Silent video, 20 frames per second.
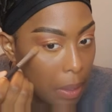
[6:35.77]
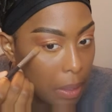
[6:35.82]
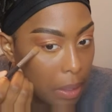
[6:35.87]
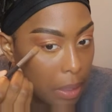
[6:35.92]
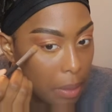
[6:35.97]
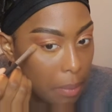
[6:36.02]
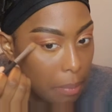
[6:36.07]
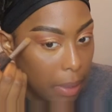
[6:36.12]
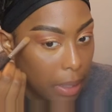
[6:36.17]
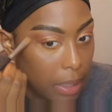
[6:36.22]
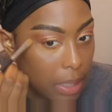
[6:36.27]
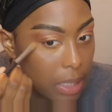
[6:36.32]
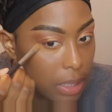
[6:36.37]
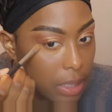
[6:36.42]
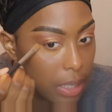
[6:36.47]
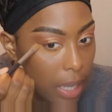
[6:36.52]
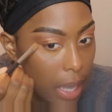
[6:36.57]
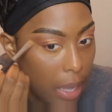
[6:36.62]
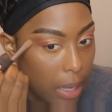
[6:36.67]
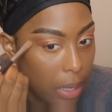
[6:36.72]
get my
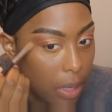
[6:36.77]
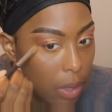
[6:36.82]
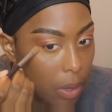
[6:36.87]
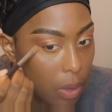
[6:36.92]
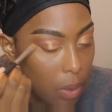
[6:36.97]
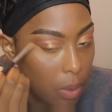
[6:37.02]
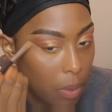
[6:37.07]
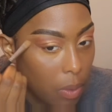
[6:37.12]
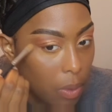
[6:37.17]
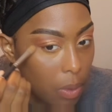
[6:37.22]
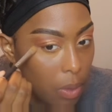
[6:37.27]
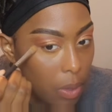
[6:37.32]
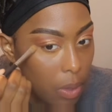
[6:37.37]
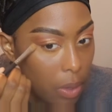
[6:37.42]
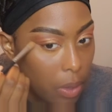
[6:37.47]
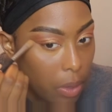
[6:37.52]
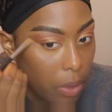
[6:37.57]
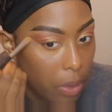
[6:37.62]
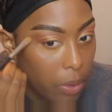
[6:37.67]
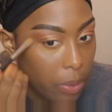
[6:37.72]
shadow
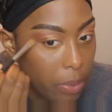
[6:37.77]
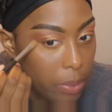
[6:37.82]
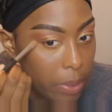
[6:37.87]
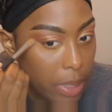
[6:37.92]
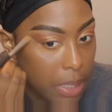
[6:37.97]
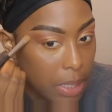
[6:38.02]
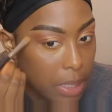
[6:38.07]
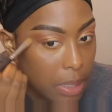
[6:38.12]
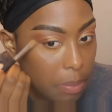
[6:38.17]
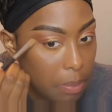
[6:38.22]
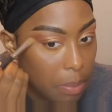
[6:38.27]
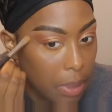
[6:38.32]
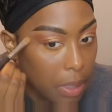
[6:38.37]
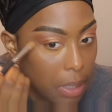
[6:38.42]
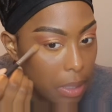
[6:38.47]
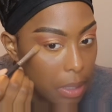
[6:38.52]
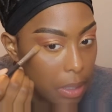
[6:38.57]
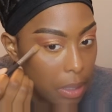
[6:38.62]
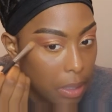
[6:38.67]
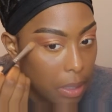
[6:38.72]
crispy.